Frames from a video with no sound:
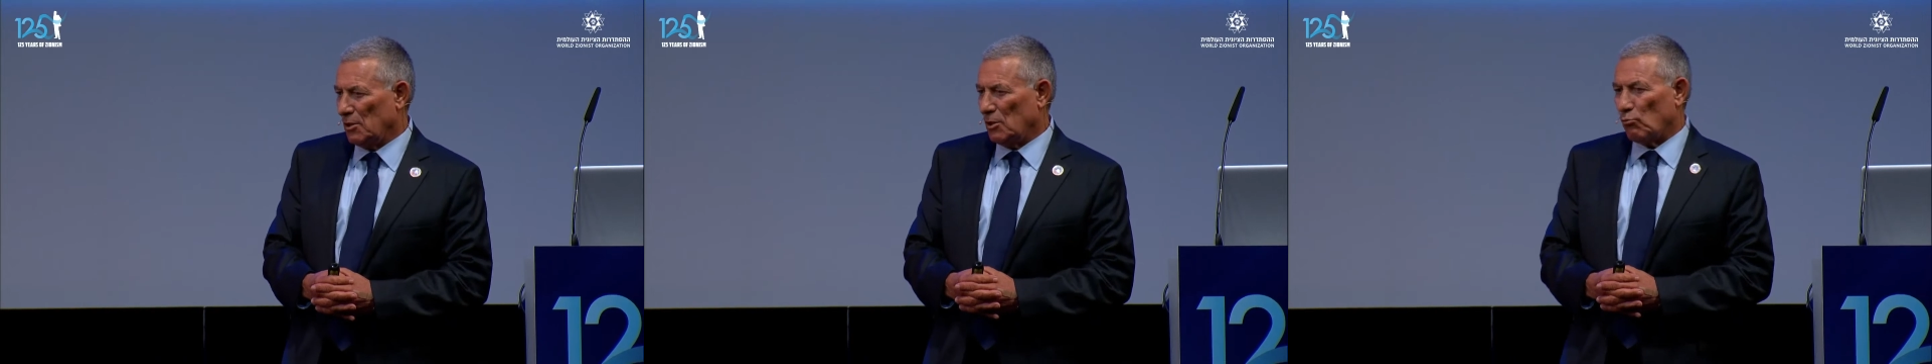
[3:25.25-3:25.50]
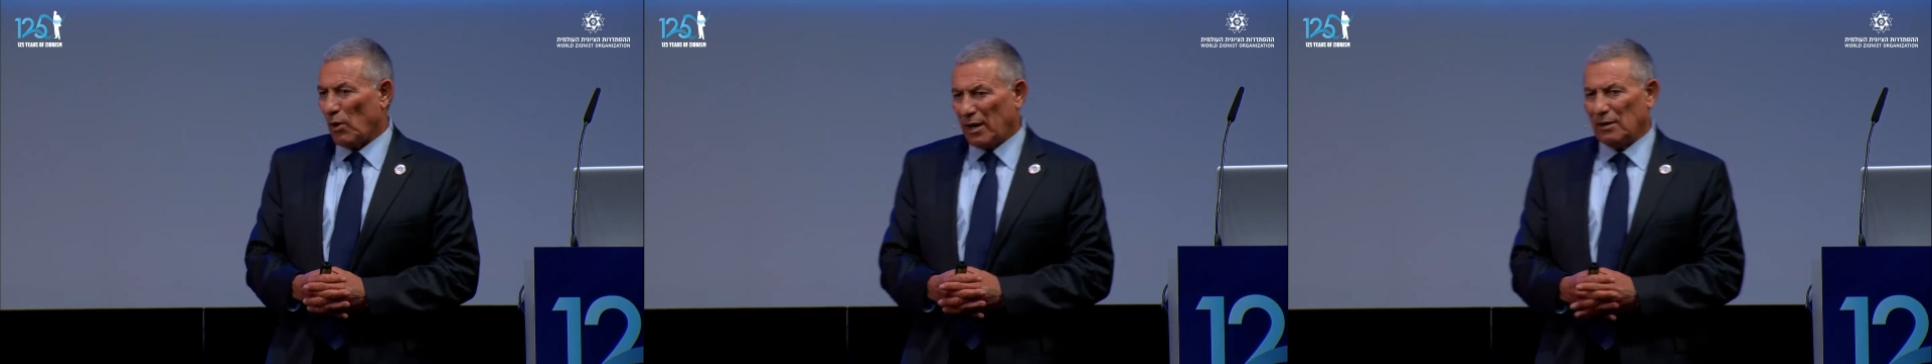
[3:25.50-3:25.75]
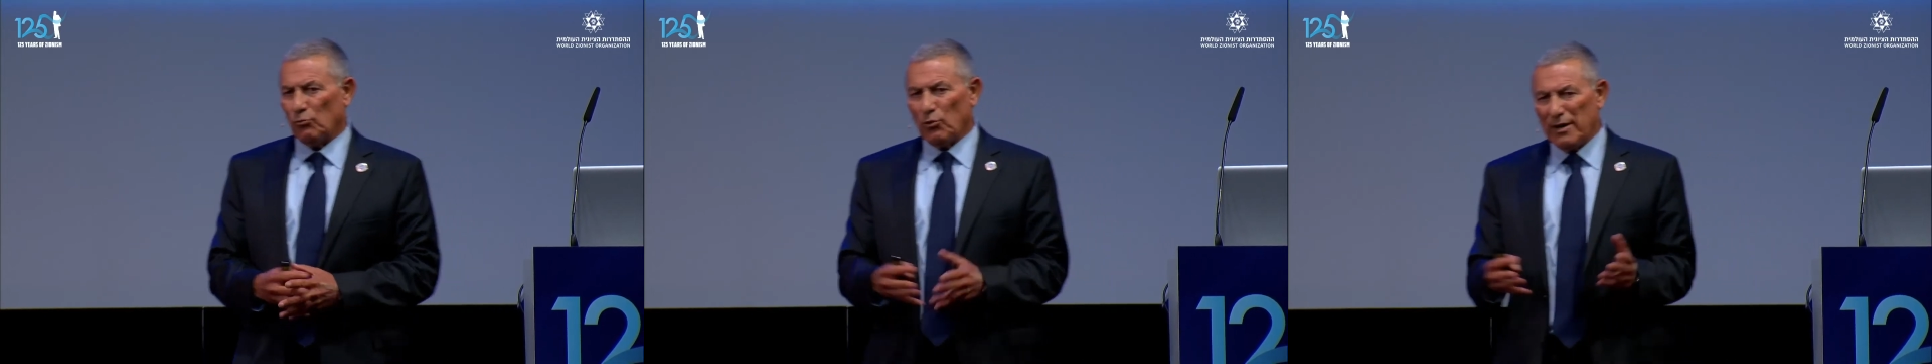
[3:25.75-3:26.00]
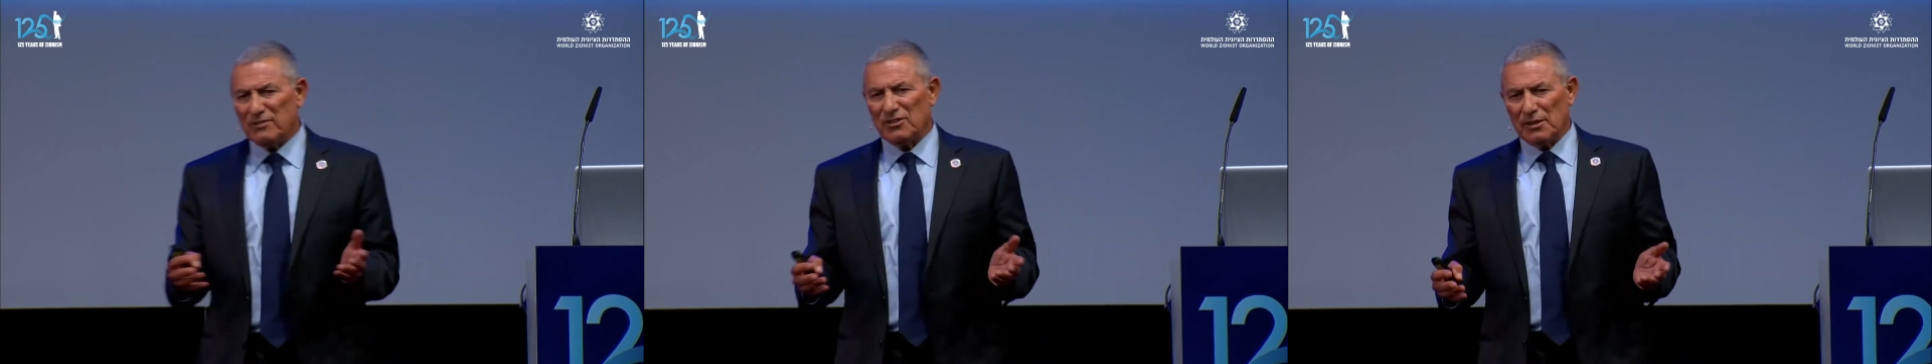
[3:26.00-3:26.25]
While
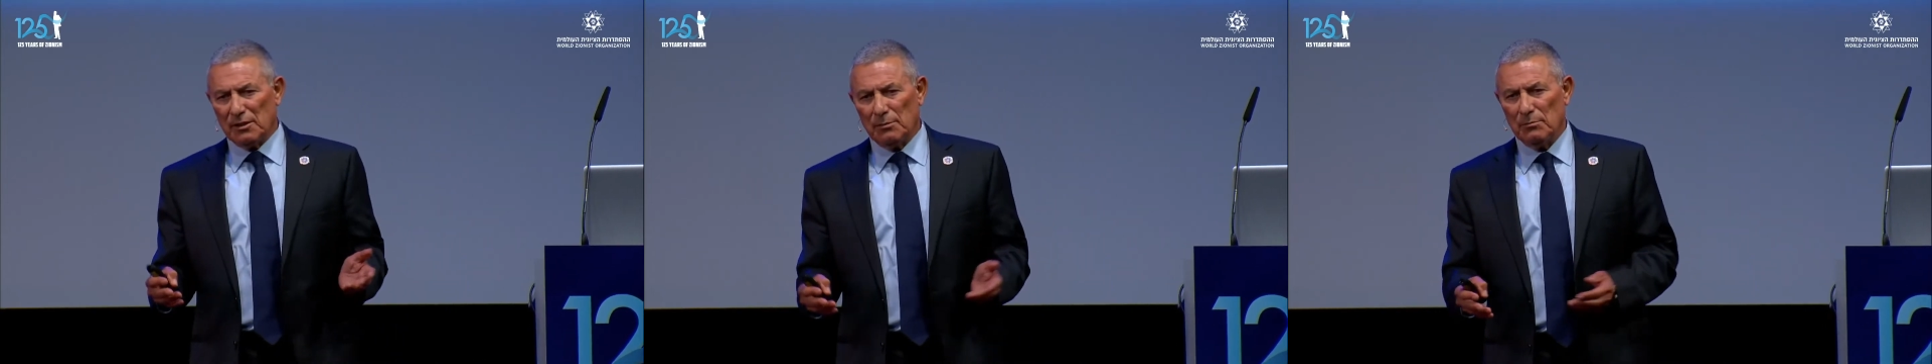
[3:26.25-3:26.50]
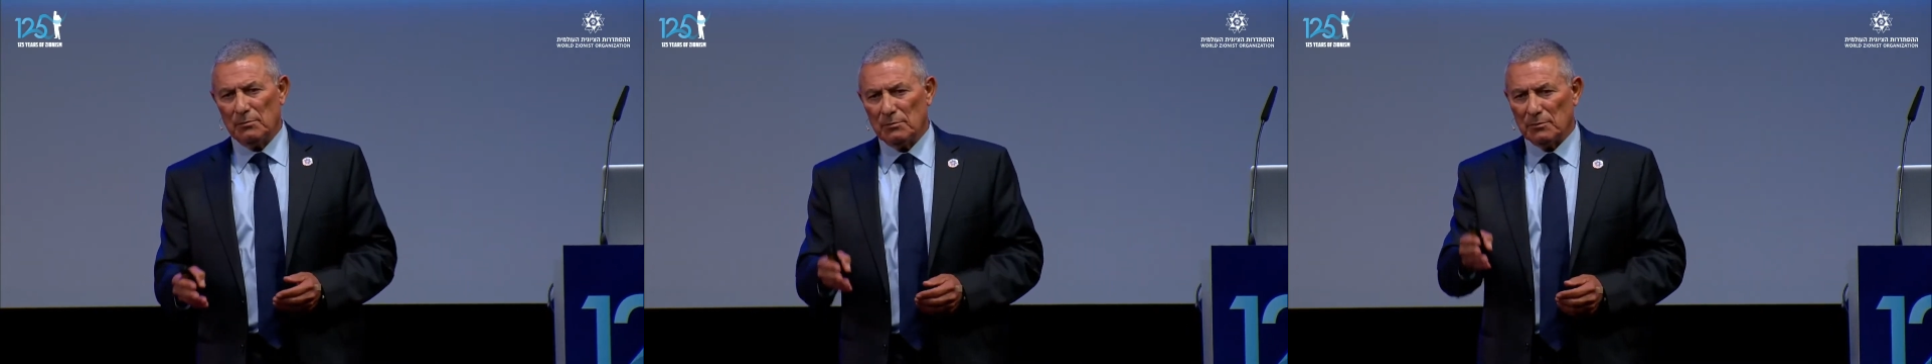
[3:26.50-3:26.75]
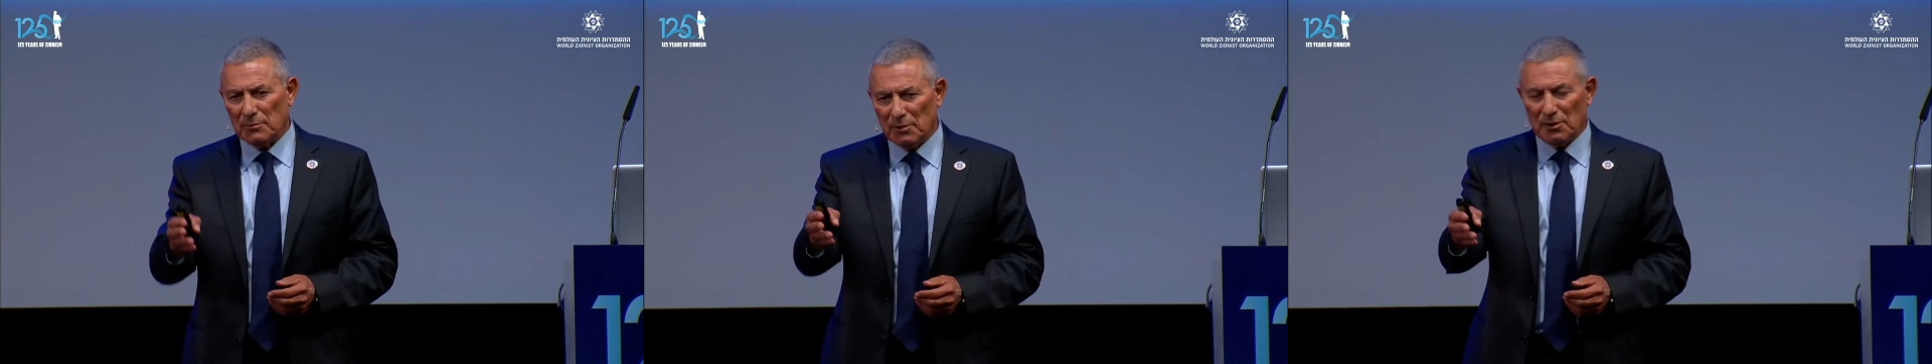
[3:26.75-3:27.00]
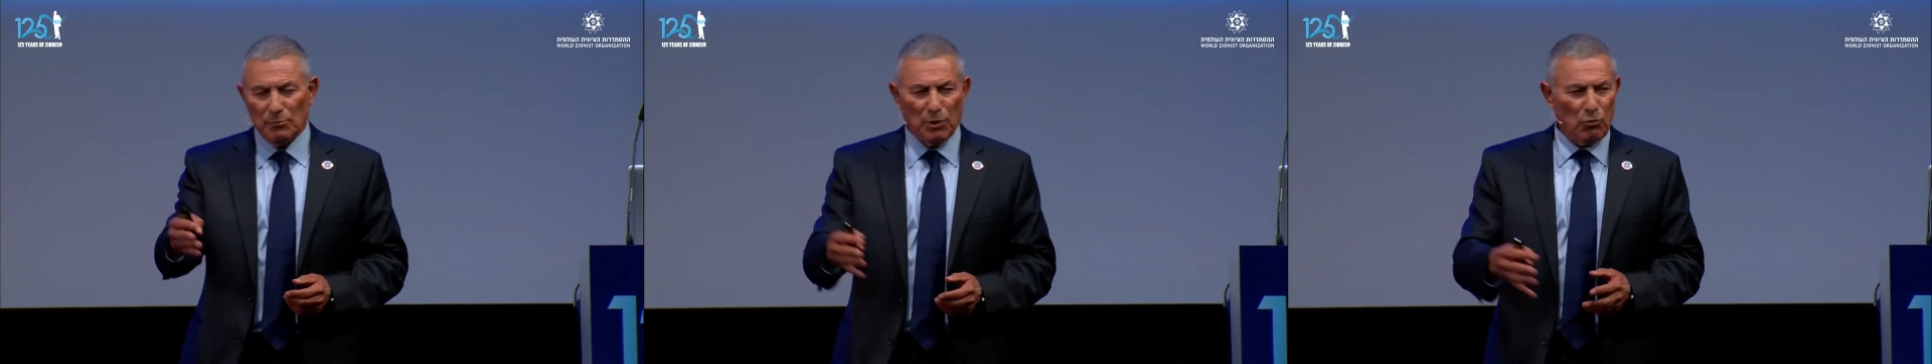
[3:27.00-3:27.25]
raising him,
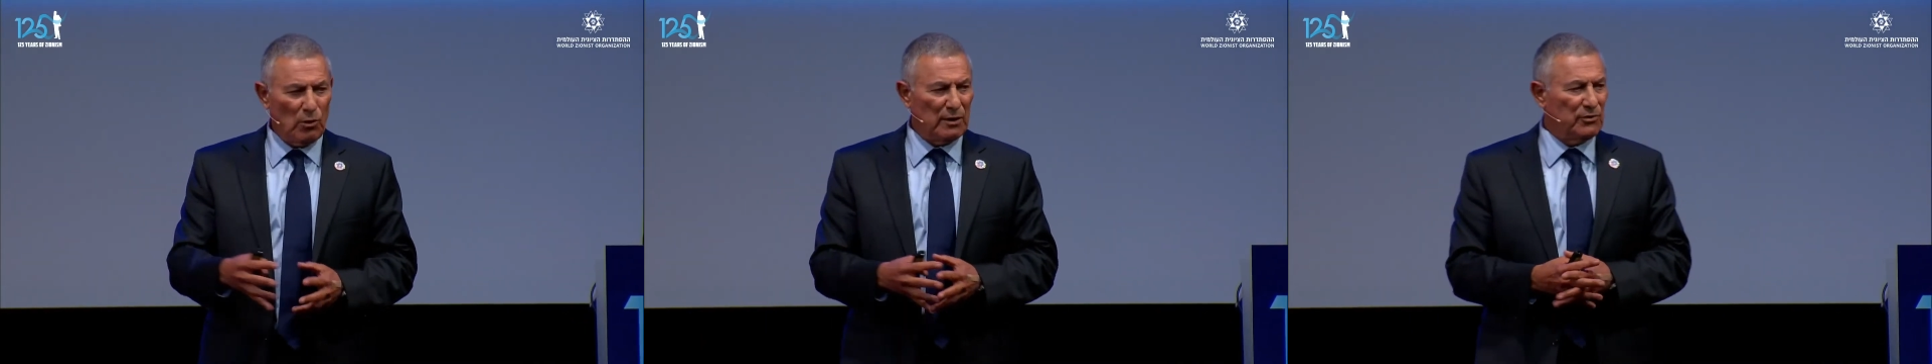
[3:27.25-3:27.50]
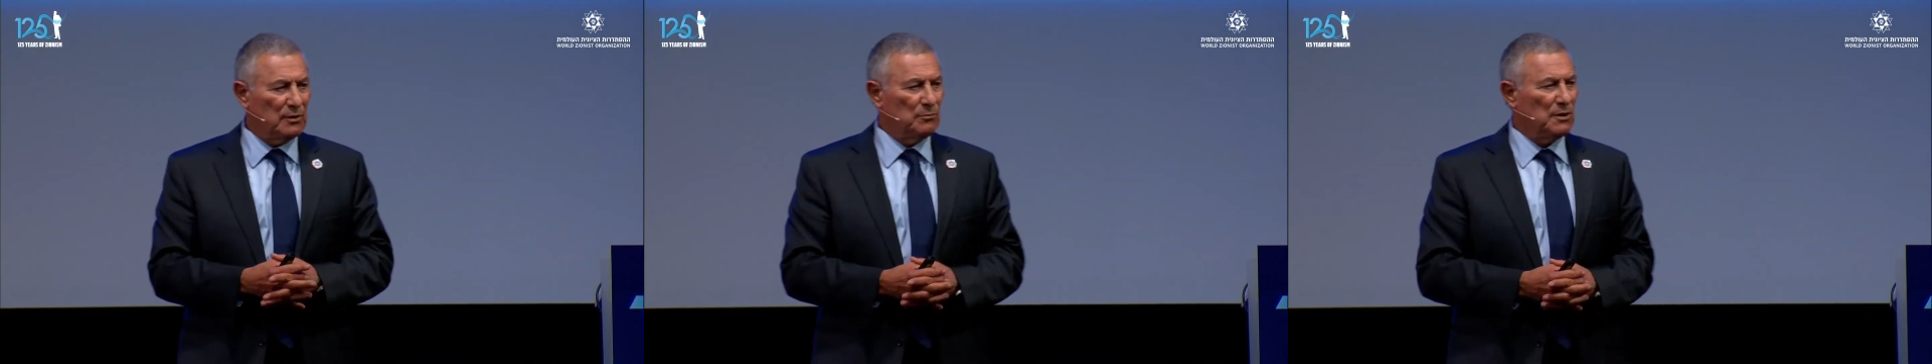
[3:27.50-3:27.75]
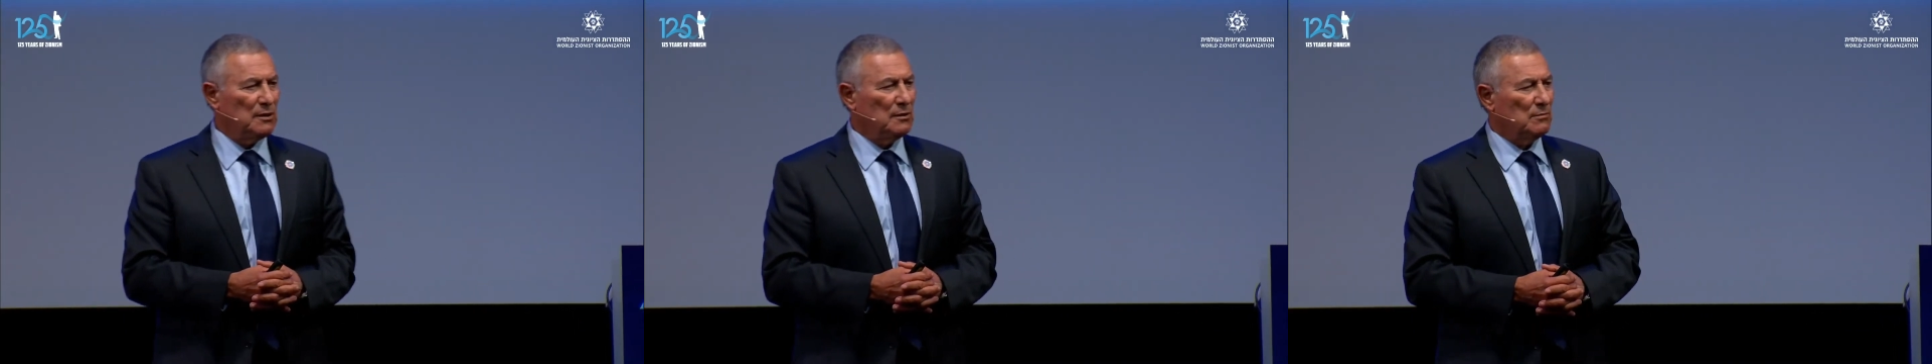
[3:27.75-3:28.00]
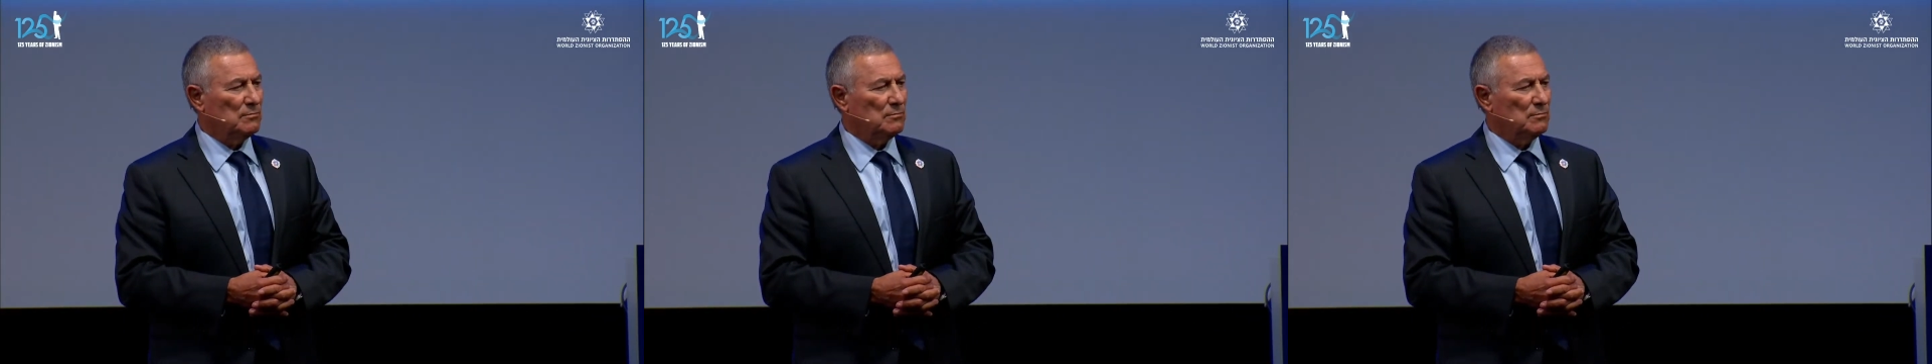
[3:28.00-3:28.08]
Didi, my wife, and me